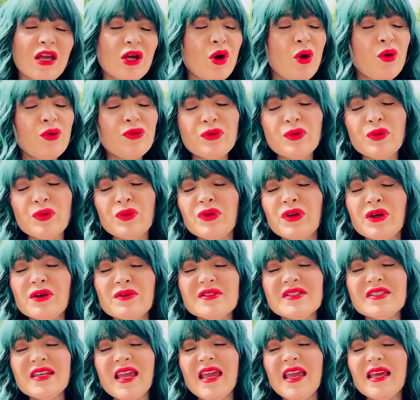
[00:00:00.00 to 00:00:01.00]
go through their
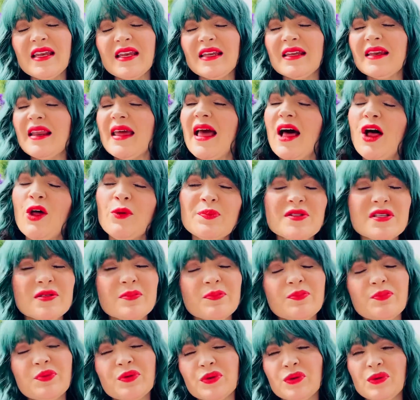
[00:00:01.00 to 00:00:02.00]
day and it helps
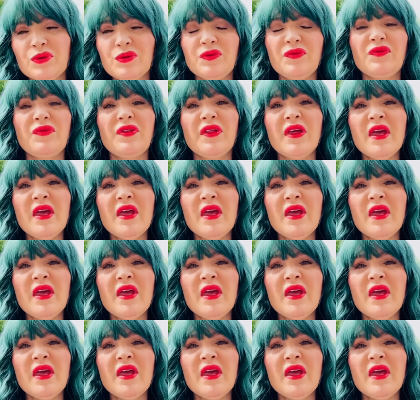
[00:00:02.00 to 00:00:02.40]
improve